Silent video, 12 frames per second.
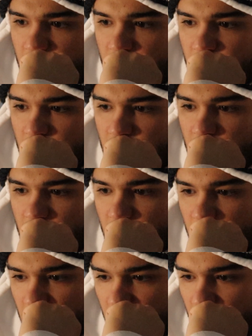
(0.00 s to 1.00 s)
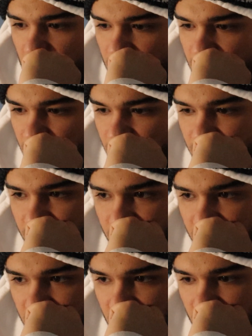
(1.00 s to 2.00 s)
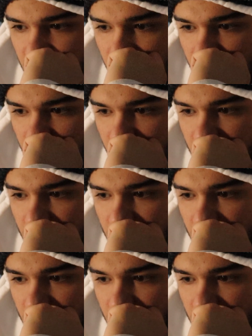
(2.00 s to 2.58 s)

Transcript: No one is speaking in this clip.